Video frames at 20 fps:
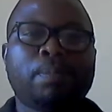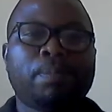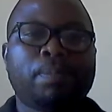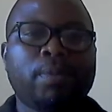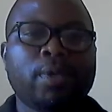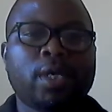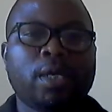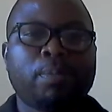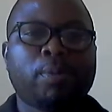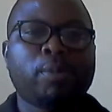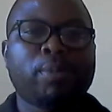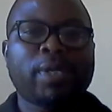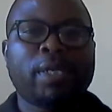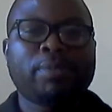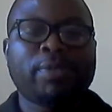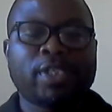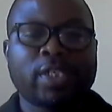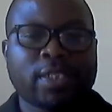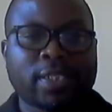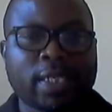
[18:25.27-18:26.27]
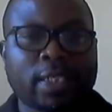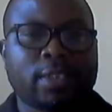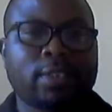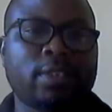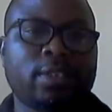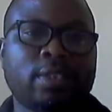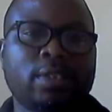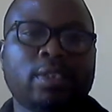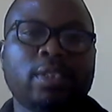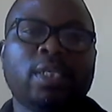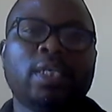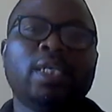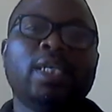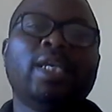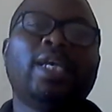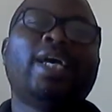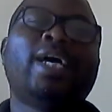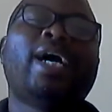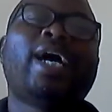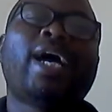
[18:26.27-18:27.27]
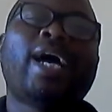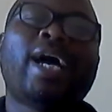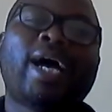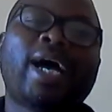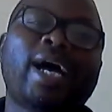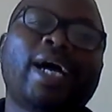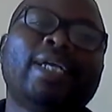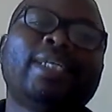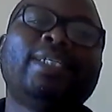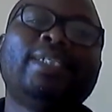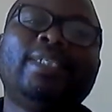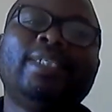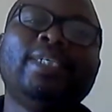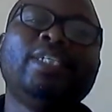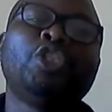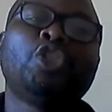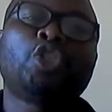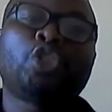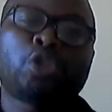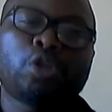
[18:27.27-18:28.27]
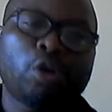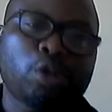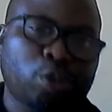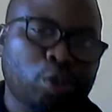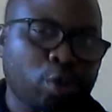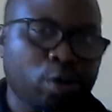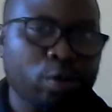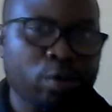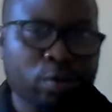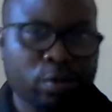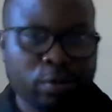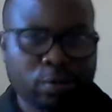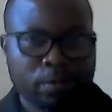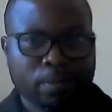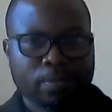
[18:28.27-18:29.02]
public administration settings and the structures.